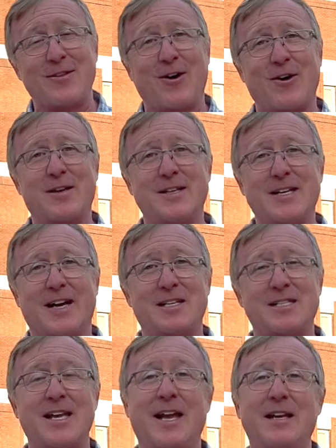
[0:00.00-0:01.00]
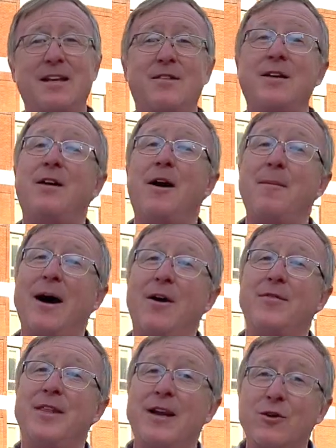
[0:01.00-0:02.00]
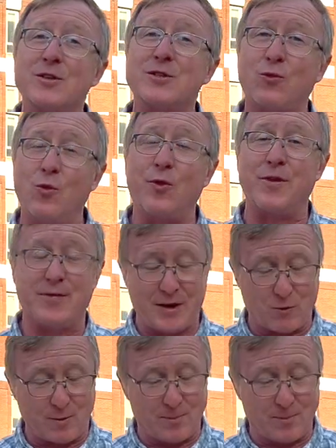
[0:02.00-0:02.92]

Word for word: the architects, said about their school that they were